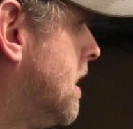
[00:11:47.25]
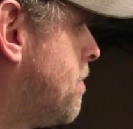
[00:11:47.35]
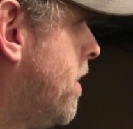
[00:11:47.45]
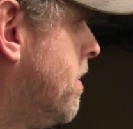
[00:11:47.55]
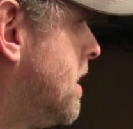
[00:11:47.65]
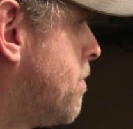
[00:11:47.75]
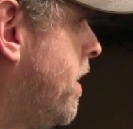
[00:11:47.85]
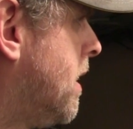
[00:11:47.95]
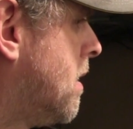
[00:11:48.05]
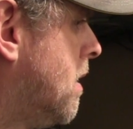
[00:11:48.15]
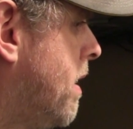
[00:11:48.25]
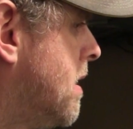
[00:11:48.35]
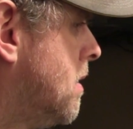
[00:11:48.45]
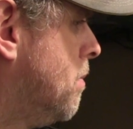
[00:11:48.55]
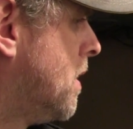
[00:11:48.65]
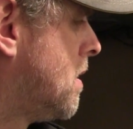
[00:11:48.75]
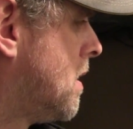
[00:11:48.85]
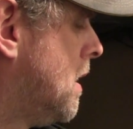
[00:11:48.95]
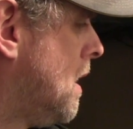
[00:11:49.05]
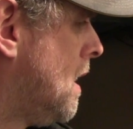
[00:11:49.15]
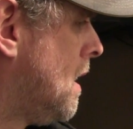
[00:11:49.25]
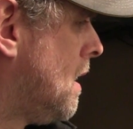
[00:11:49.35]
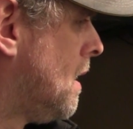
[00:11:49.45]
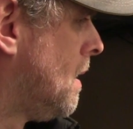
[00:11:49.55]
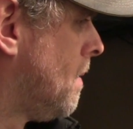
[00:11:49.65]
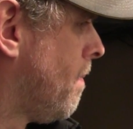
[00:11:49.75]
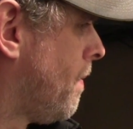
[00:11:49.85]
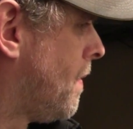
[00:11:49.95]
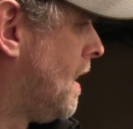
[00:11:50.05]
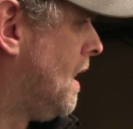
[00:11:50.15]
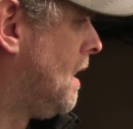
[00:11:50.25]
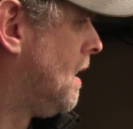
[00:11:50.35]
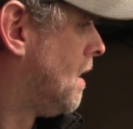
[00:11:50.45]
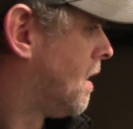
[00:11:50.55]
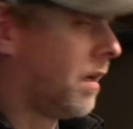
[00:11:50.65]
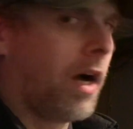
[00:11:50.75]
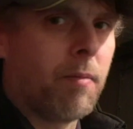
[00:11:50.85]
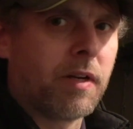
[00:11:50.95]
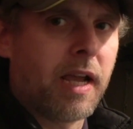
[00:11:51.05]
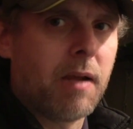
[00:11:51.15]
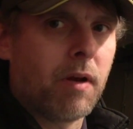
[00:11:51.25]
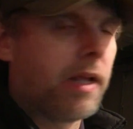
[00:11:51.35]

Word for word: this Proteus breaker to the rest of them, but uh, the armoured cable